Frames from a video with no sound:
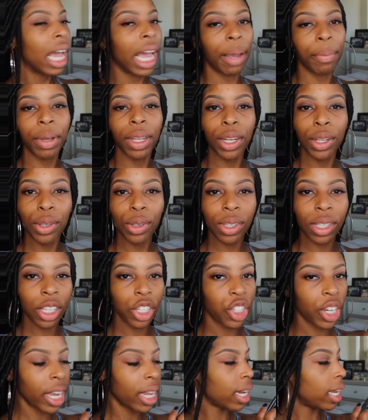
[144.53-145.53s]
I'm going to use the
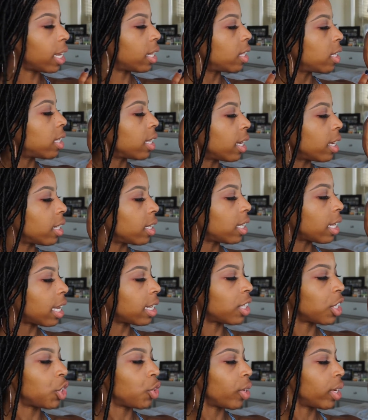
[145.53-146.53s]
shade Incense
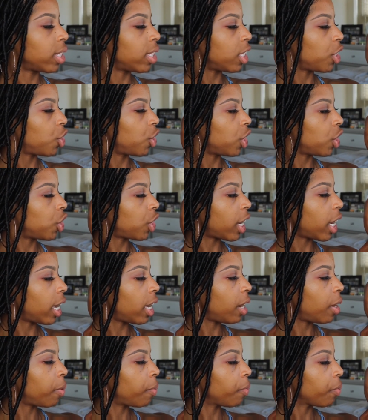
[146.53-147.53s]
as a transition
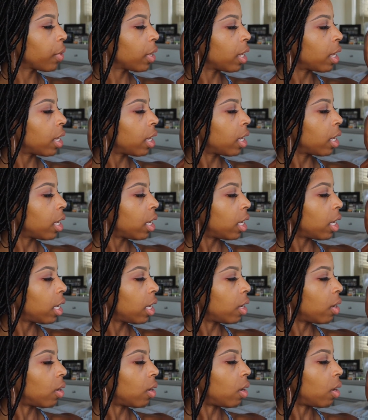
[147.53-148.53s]
shade.
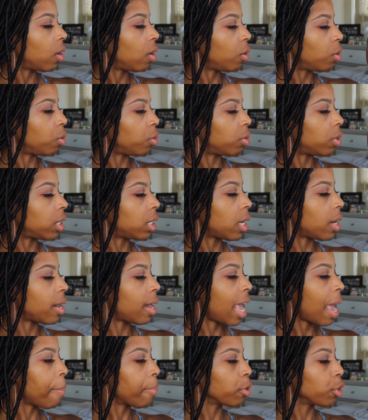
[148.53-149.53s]
Oh,
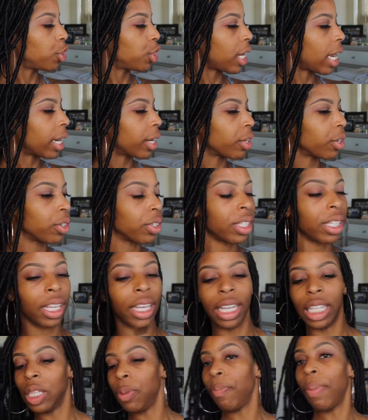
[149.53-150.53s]
snapper jackers.
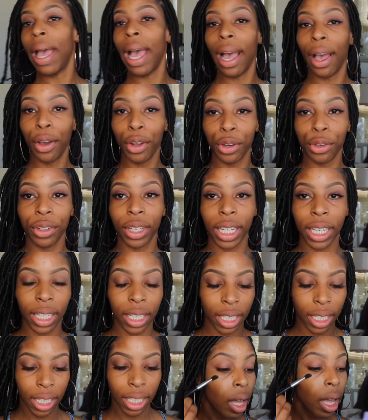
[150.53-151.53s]
It's powdery.
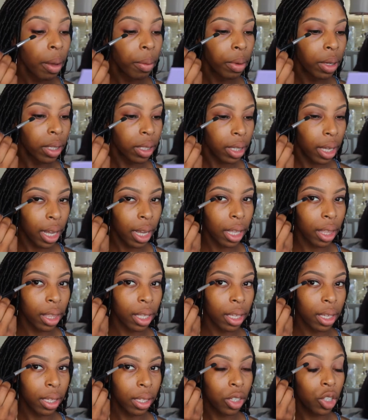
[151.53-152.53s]
I'm gonna take
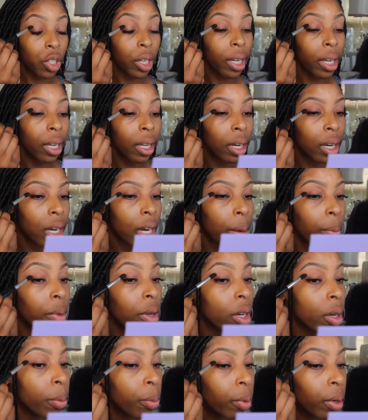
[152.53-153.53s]
this shade and I'm
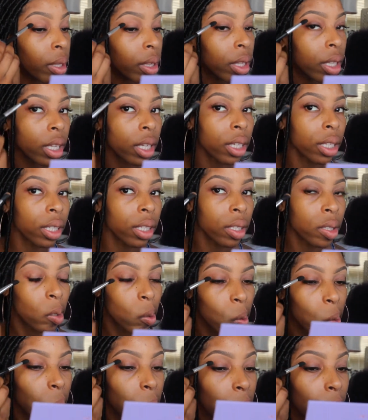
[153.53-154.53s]
gonna bring this
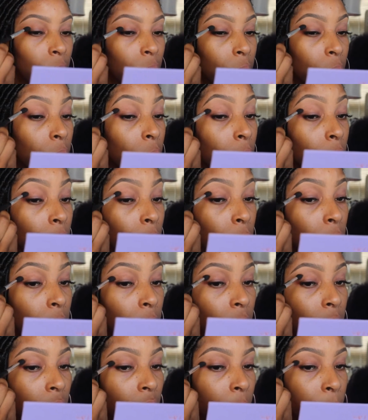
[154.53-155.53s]

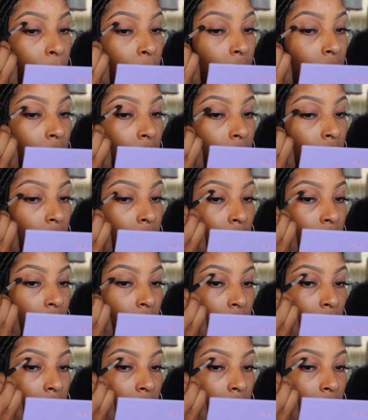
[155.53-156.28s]
right up in here